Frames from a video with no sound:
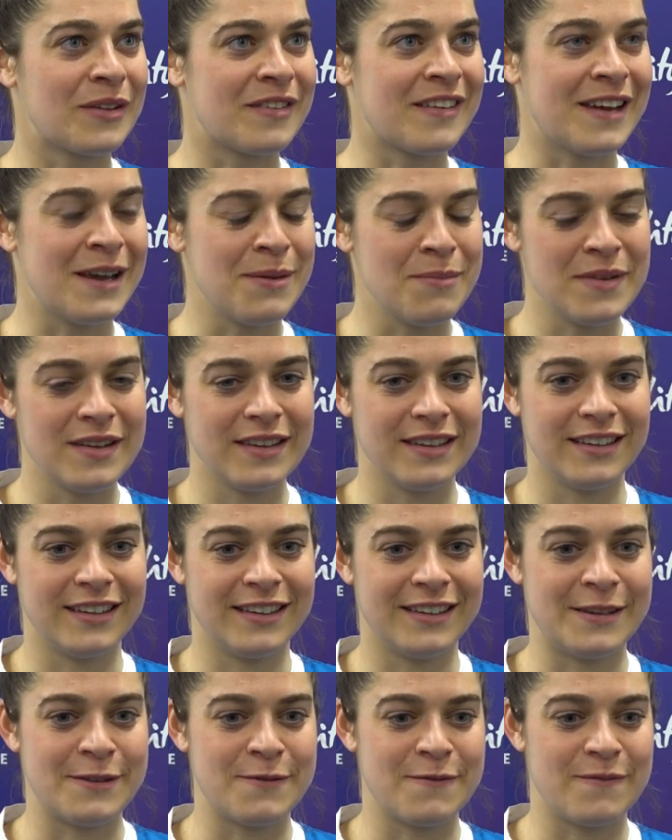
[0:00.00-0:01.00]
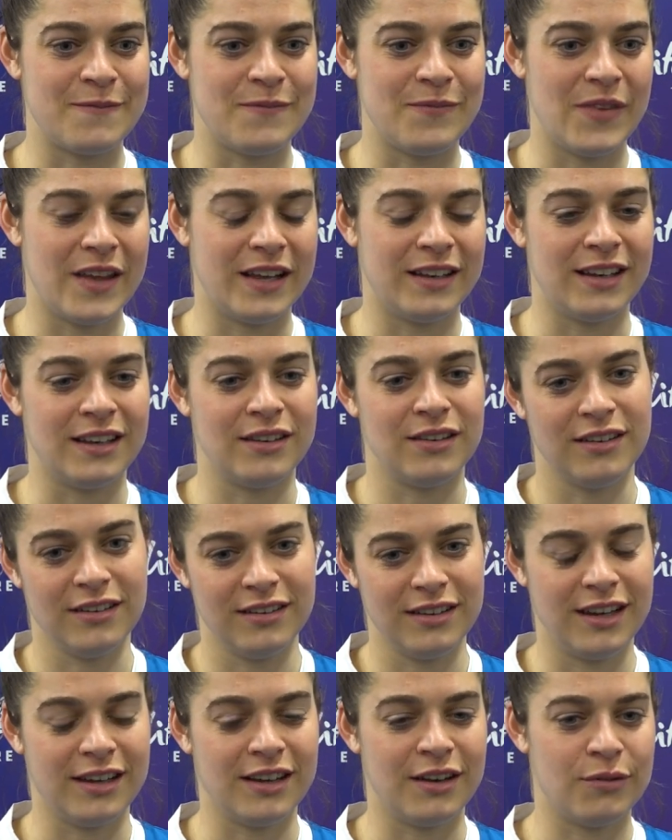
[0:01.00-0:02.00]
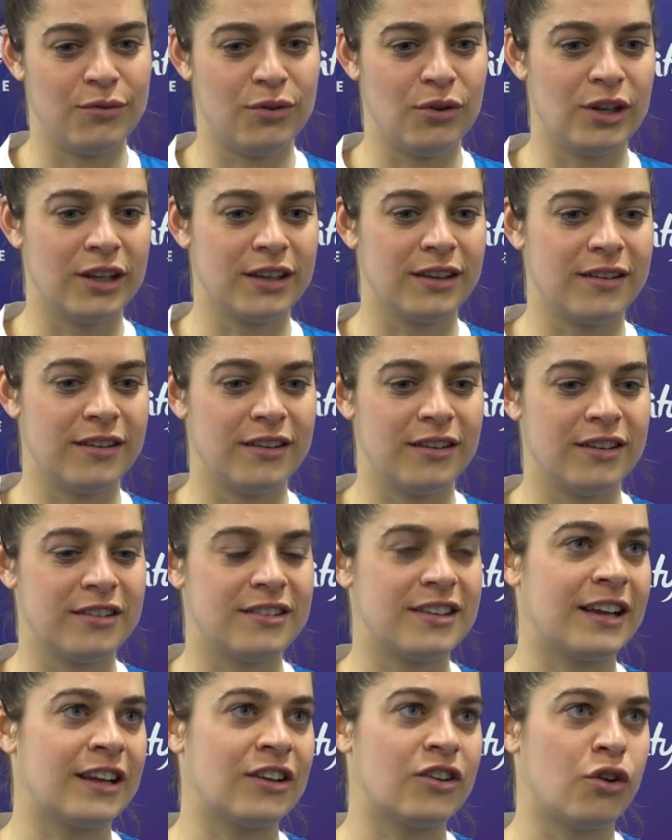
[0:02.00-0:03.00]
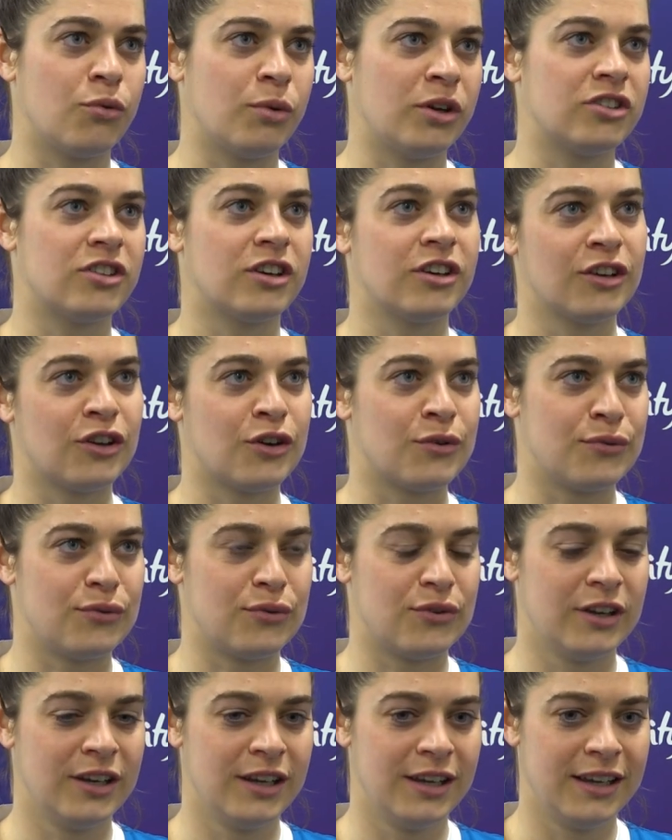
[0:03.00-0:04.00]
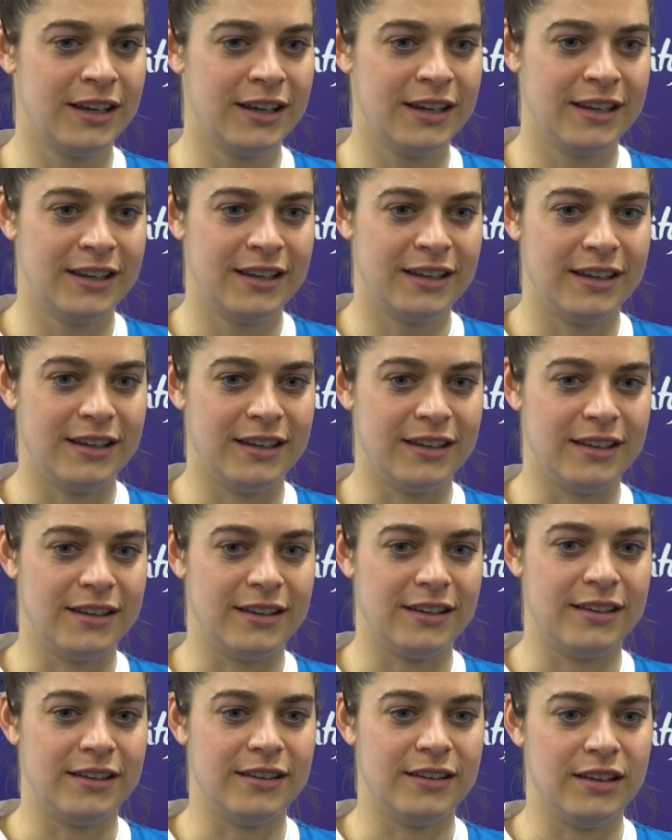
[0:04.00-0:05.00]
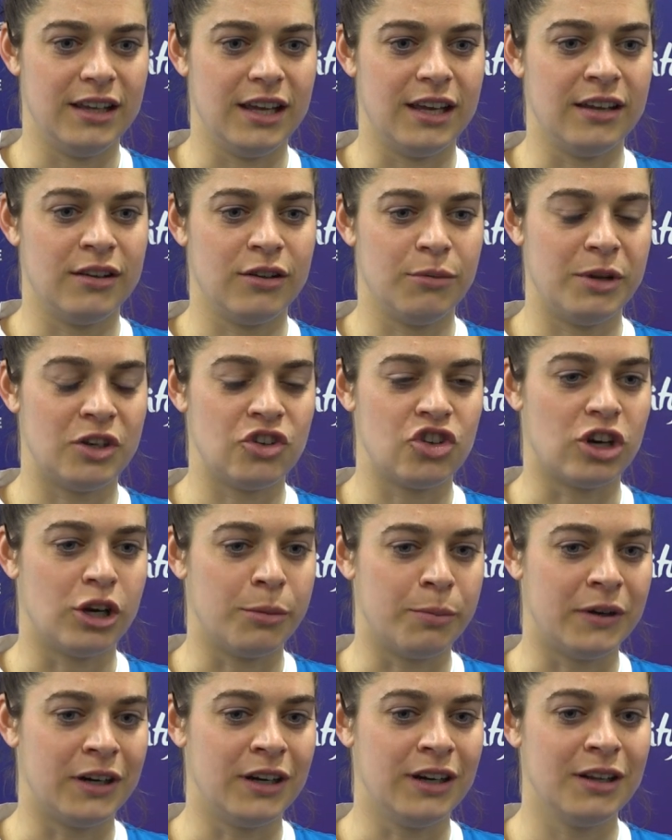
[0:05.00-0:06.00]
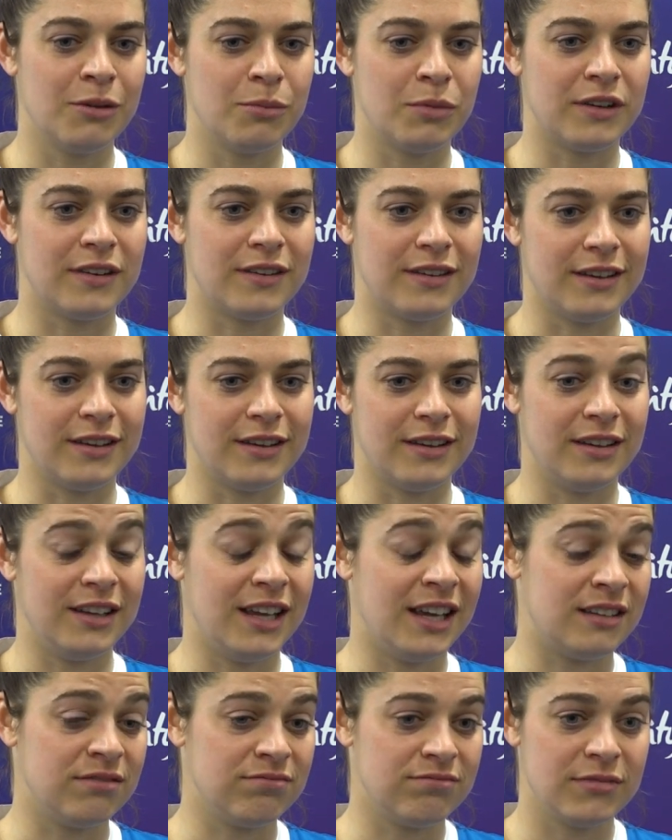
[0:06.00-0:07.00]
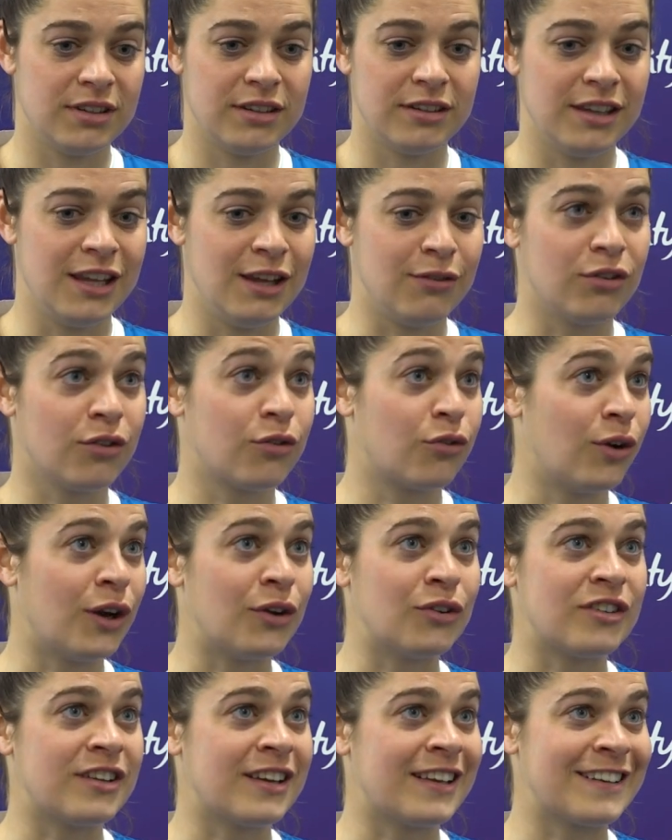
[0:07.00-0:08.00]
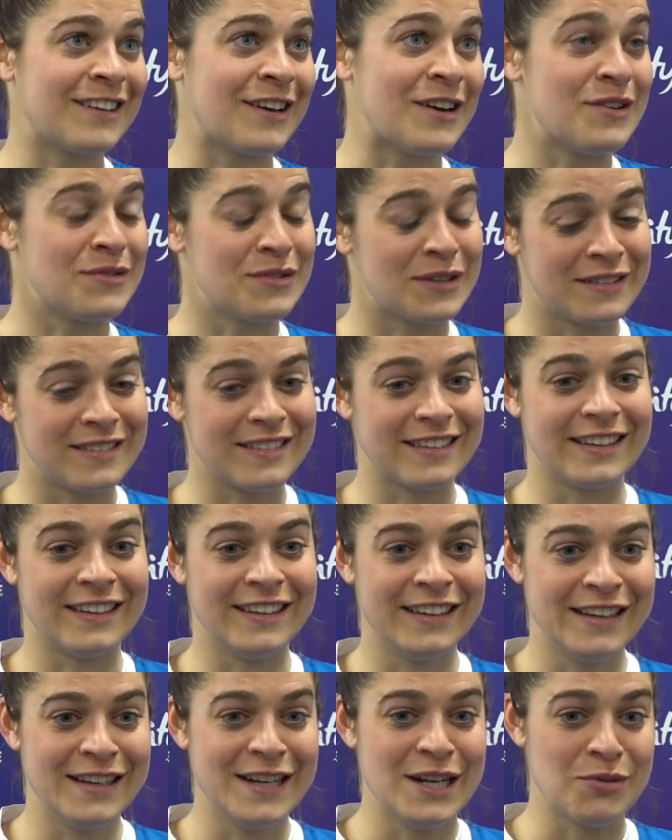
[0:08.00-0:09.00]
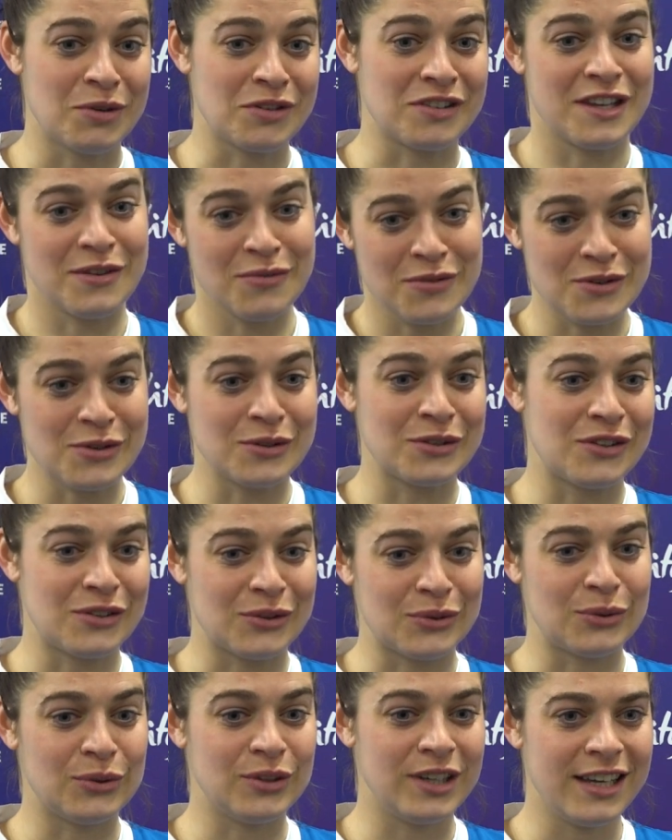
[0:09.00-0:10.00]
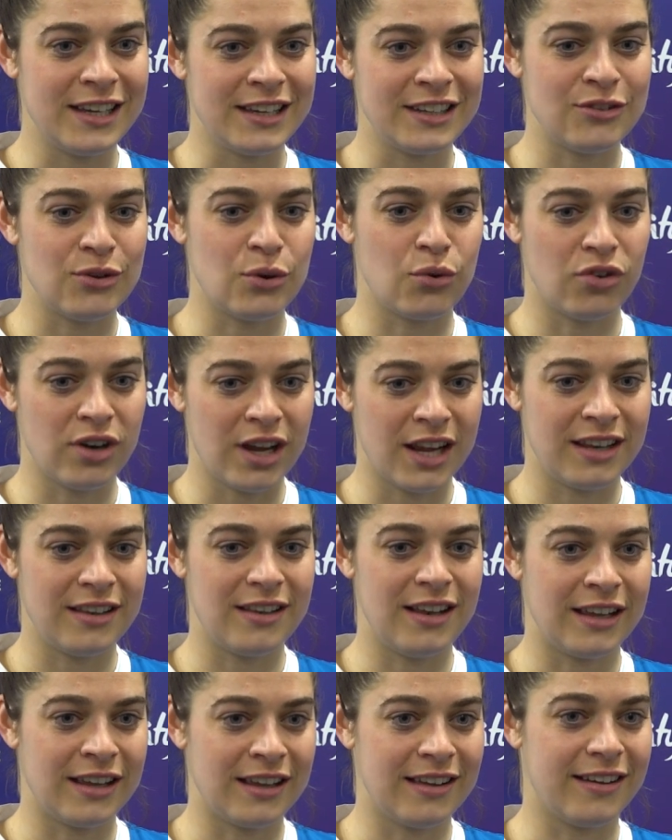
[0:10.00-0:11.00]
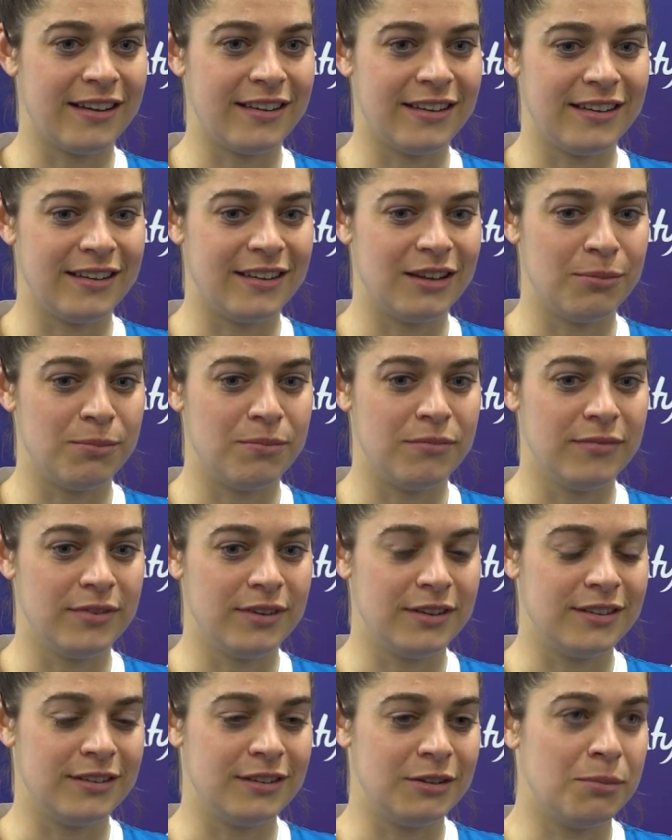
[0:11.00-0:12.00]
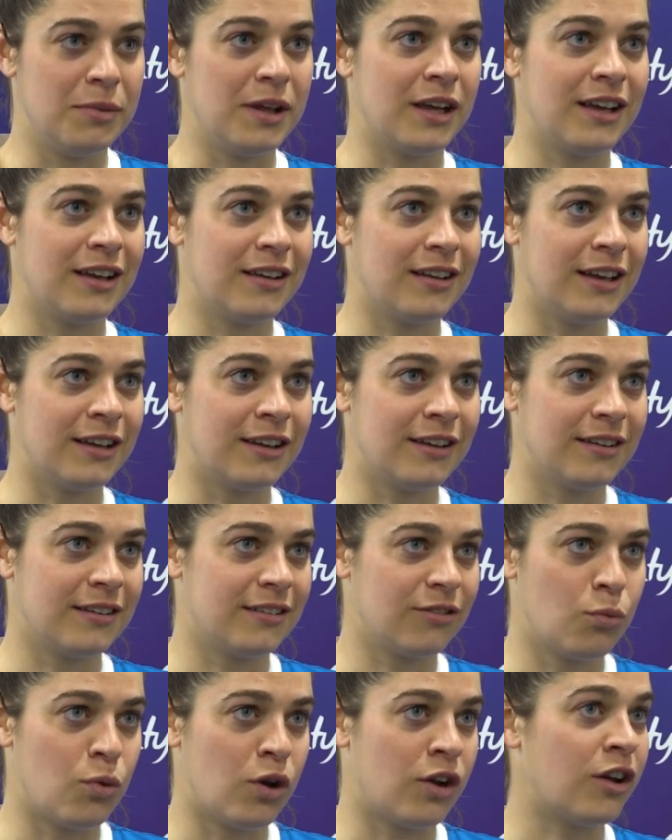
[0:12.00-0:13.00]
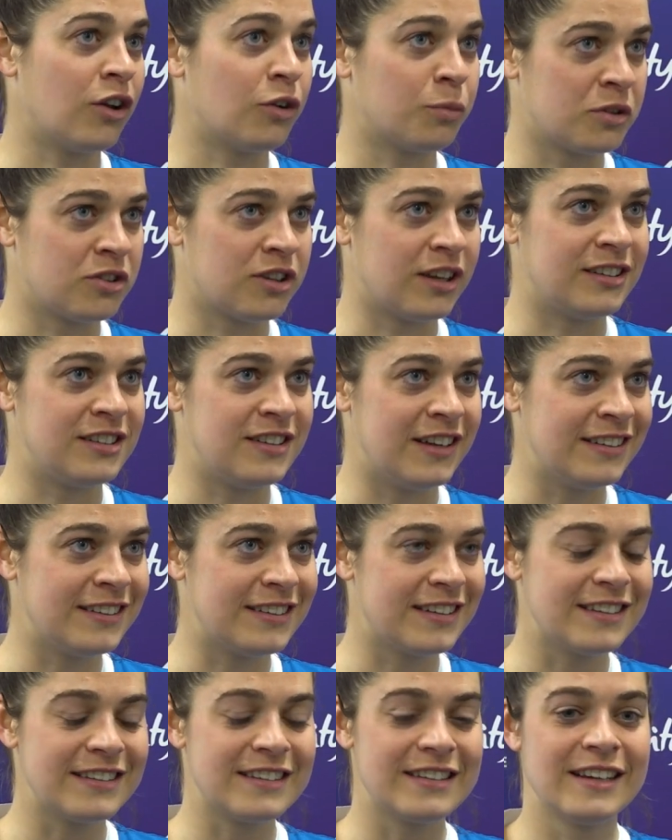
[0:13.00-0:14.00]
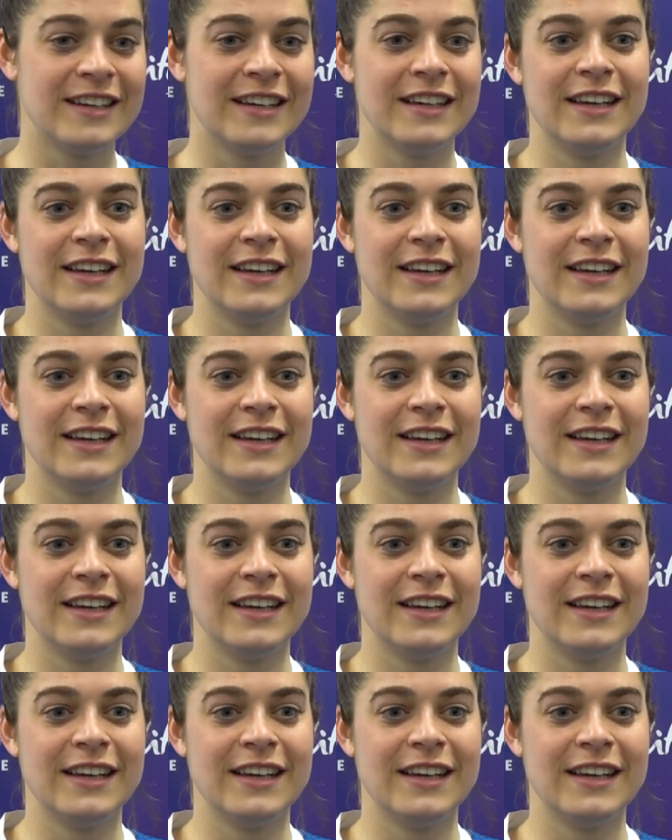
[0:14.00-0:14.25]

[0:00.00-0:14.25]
the time, um, and then yeah, I feel like the the second half we started off. Uh, yeah, a bit sharper, but uh, yeah, uh, even throughout the second half, it uh, was difficult to yeah to create like uh, uh, big like one hundred percent chances,